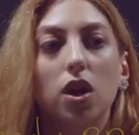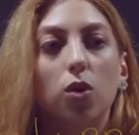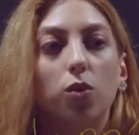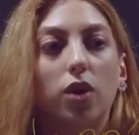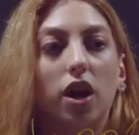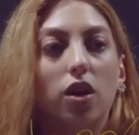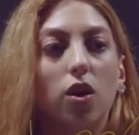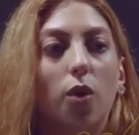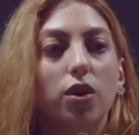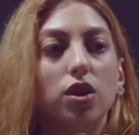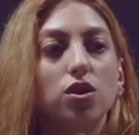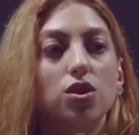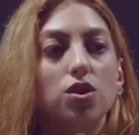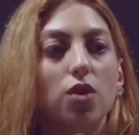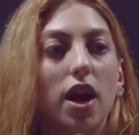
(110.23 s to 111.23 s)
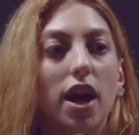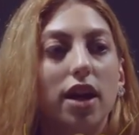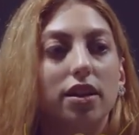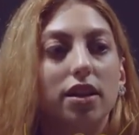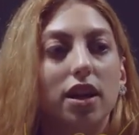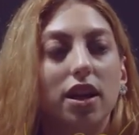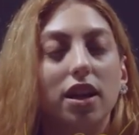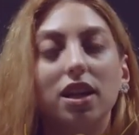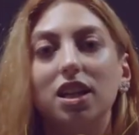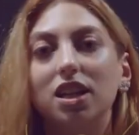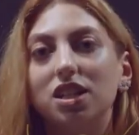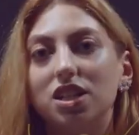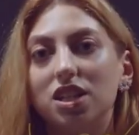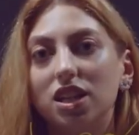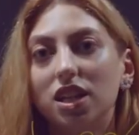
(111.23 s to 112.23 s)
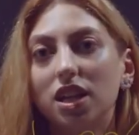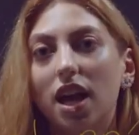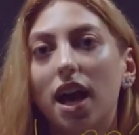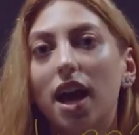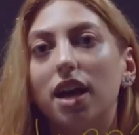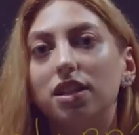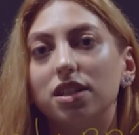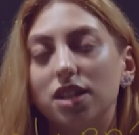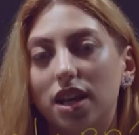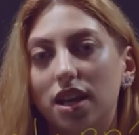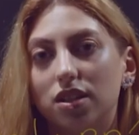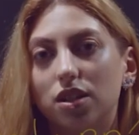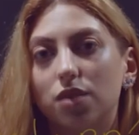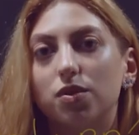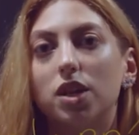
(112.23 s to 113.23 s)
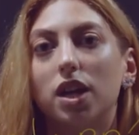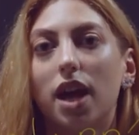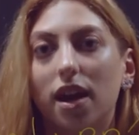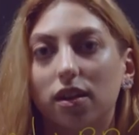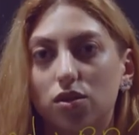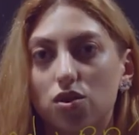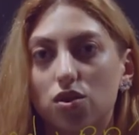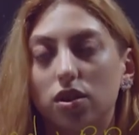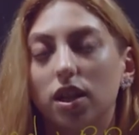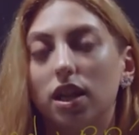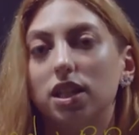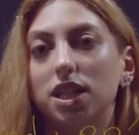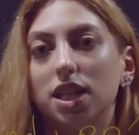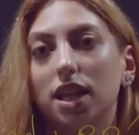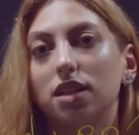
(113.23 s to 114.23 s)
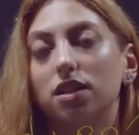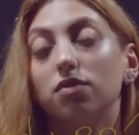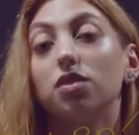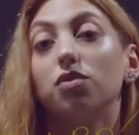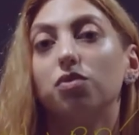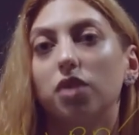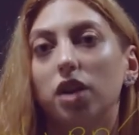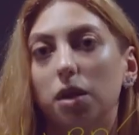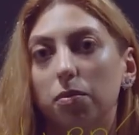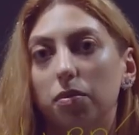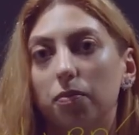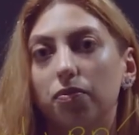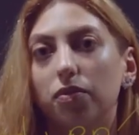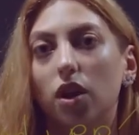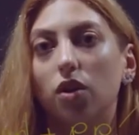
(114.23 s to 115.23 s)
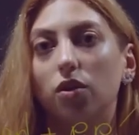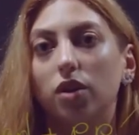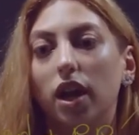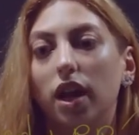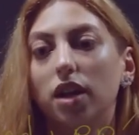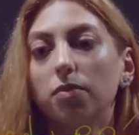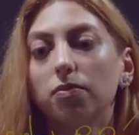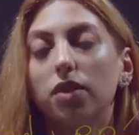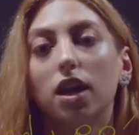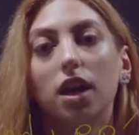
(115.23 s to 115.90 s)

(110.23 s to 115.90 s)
we are going to add ed at the end of the action, at the end of the verb, okay?